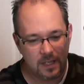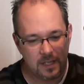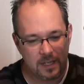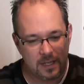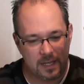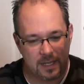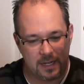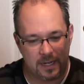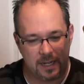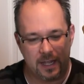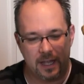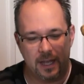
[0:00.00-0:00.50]

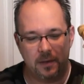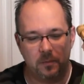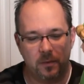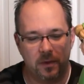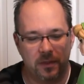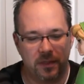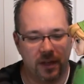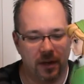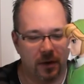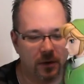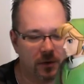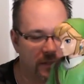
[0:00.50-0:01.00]
And again,
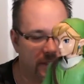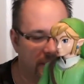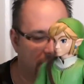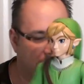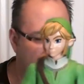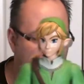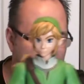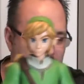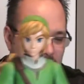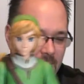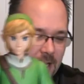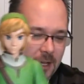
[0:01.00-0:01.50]
without
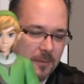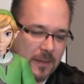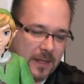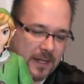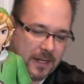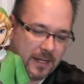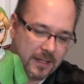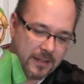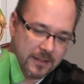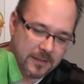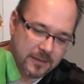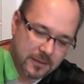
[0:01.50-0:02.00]

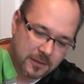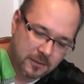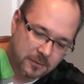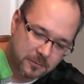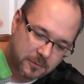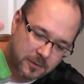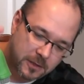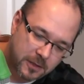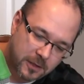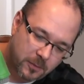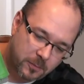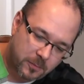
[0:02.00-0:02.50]
any sort of
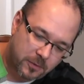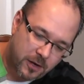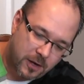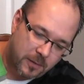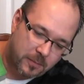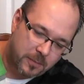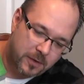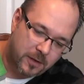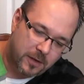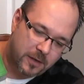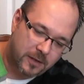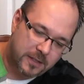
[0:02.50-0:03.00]
real
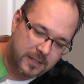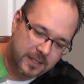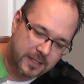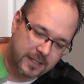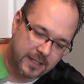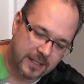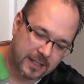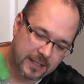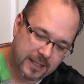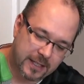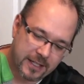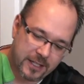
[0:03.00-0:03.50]
proper
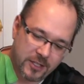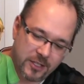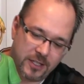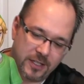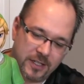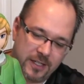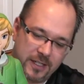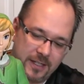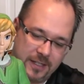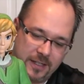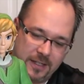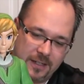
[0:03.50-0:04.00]

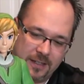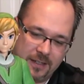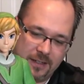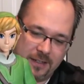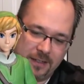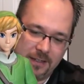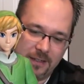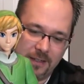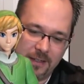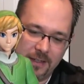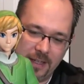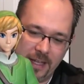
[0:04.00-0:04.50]
articulation in
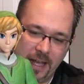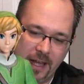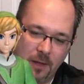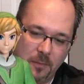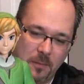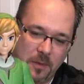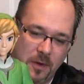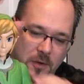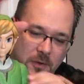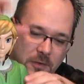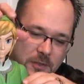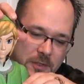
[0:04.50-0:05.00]
the
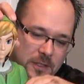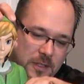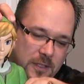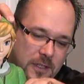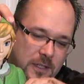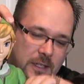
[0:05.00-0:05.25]
elbows,